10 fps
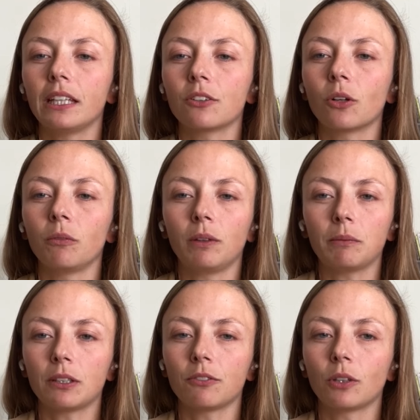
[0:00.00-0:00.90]
he told me
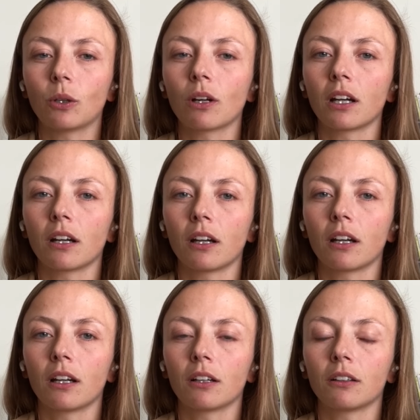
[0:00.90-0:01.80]

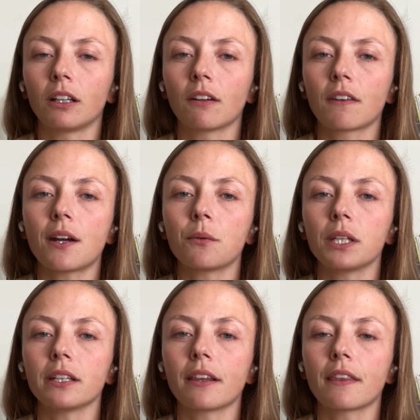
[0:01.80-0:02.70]
before earlier that
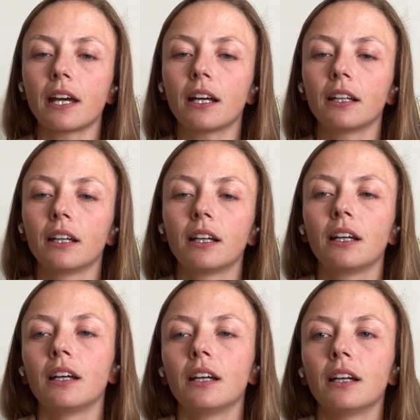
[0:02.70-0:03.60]
week that
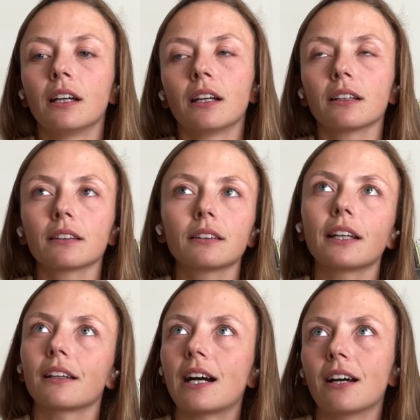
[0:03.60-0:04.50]

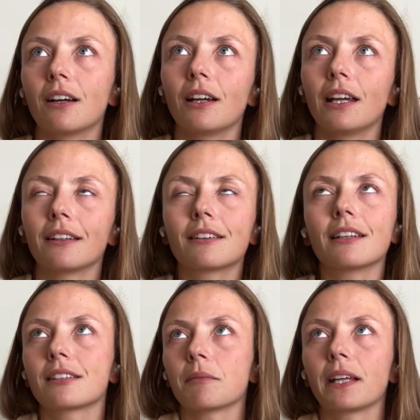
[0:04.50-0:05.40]
like uh, and
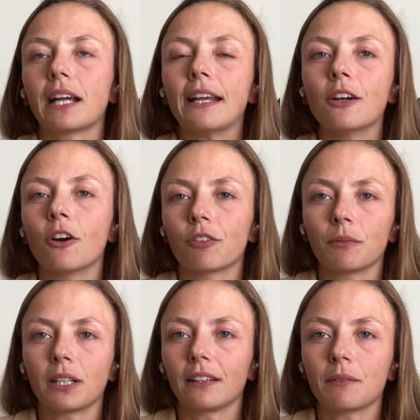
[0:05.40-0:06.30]
it's something i know
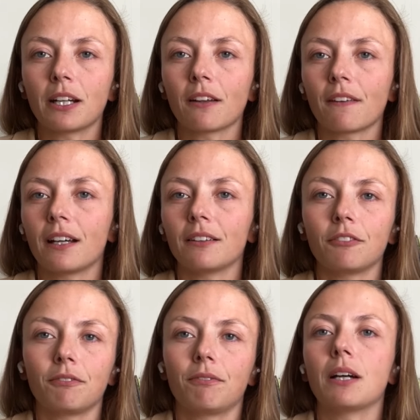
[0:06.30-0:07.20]
from running the marathon
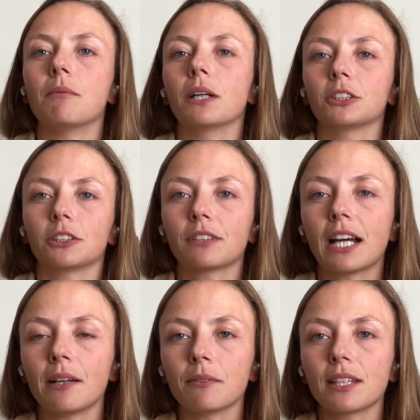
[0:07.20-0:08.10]
a bunch of
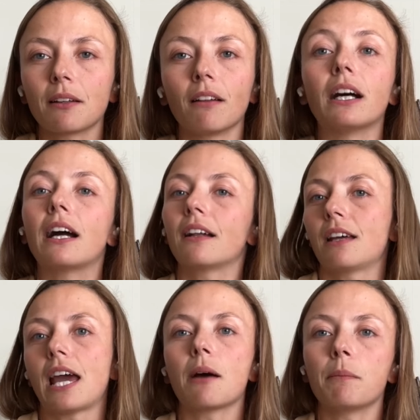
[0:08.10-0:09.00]
times that a lot
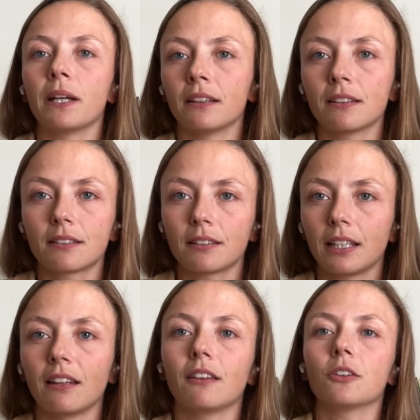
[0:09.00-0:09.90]
happens
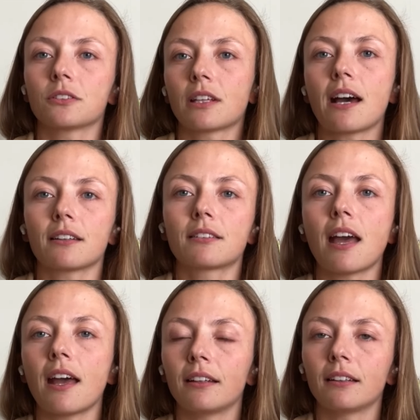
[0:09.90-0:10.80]
in those last
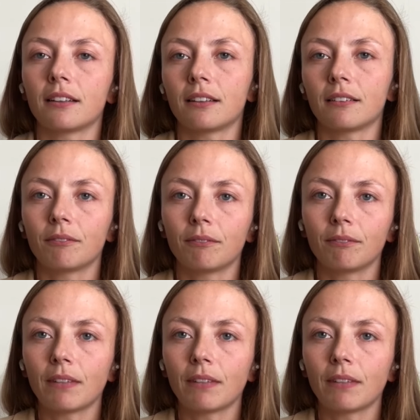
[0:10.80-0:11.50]
10 to